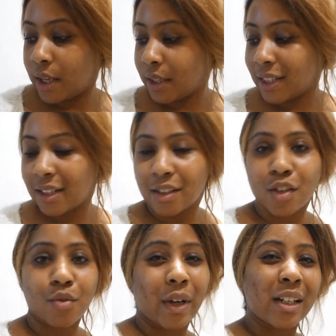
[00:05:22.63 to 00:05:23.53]
the
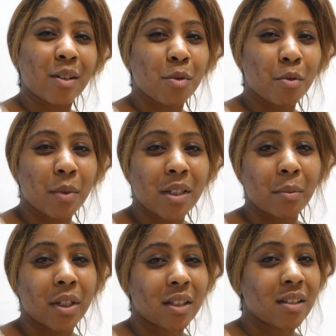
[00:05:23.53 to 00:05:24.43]
just random small bits and
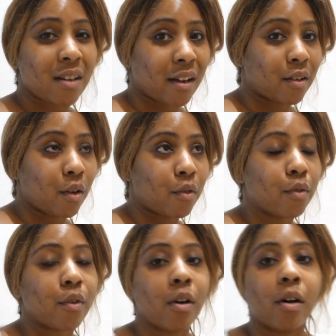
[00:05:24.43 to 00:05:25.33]
pieces that I got
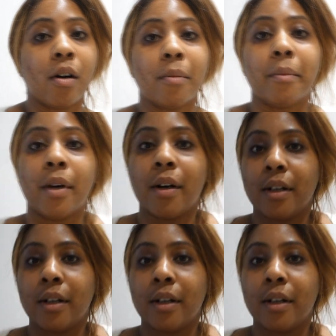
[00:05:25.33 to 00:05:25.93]
from